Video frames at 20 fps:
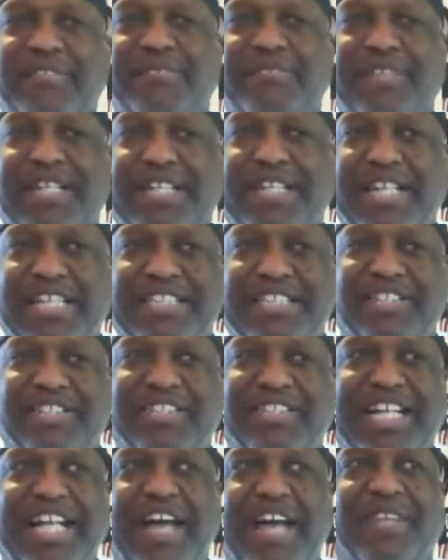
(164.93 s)
it does look
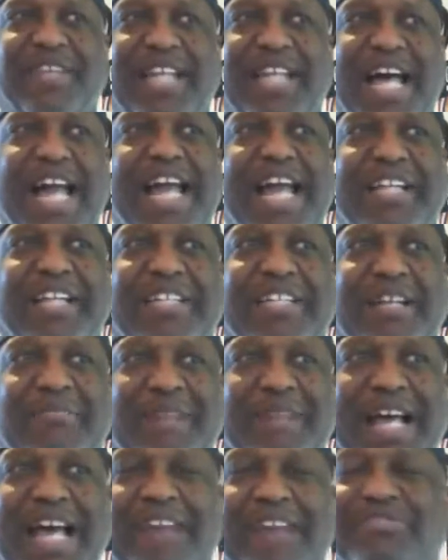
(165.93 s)
like I have a lot out there,
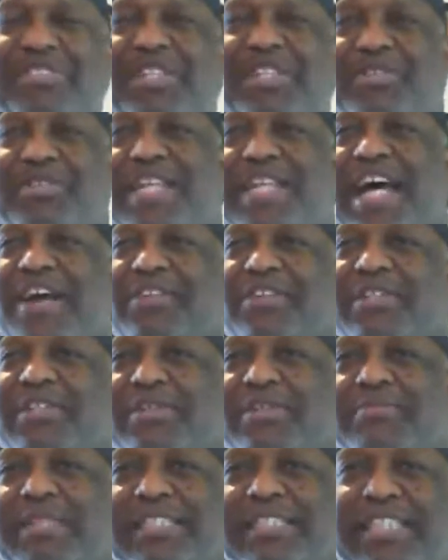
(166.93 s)
but I have slowed down a
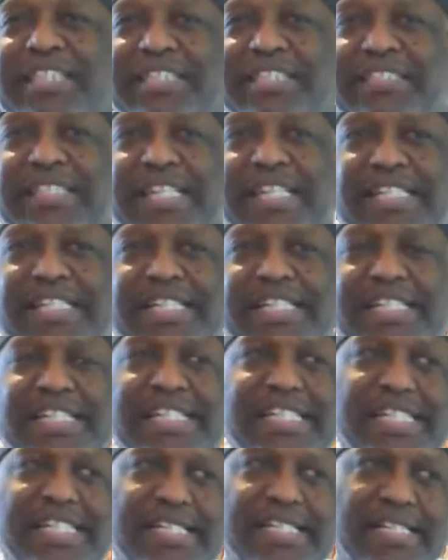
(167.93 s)
little bit since then, and
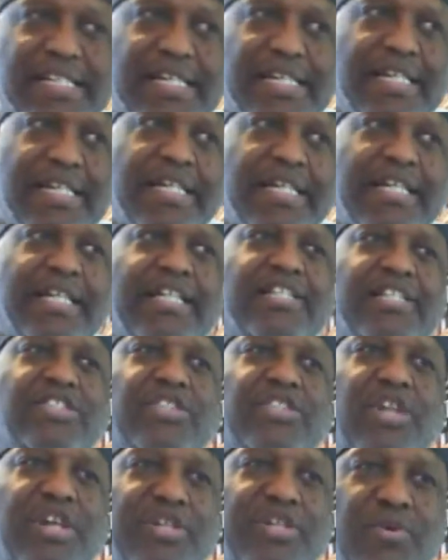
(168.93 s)
then
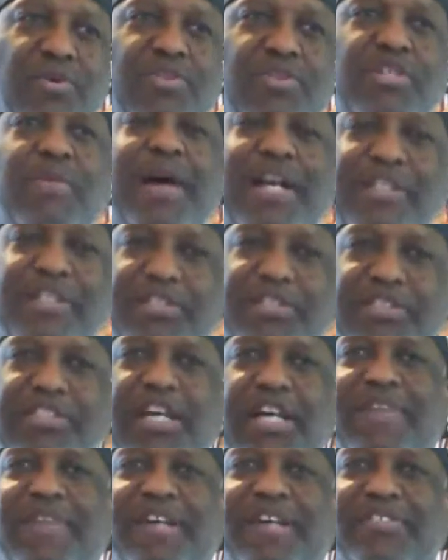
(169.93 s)
started doing some other
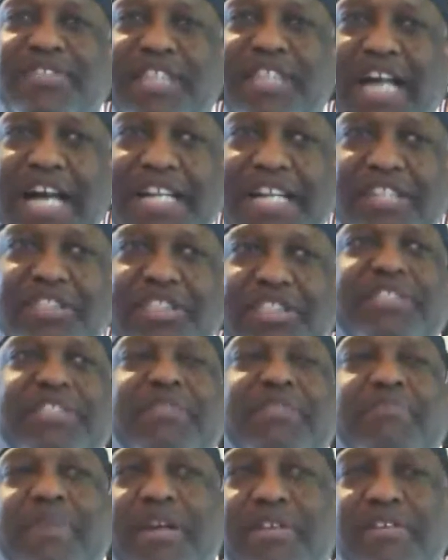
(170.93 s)
stuff outside of just
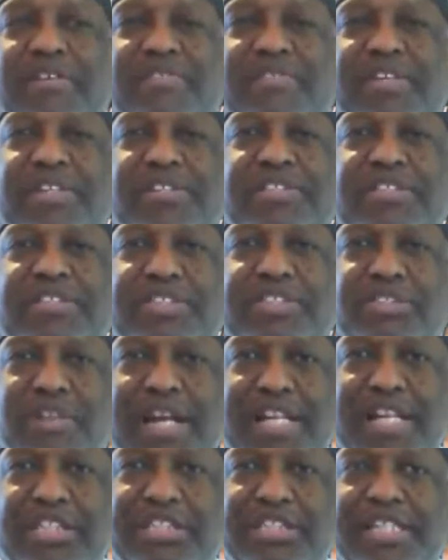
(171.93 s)
the beer reviews and
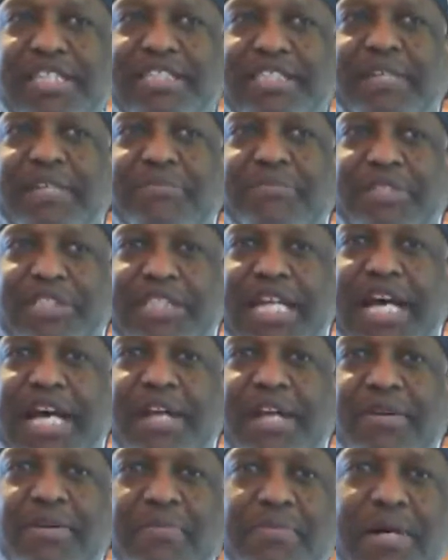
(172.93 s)
trying to change up the
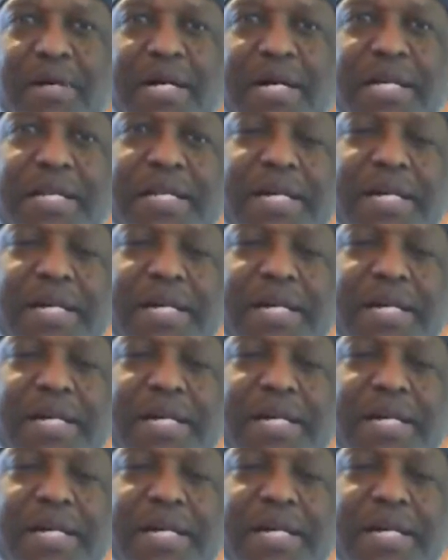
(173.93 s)
channel. But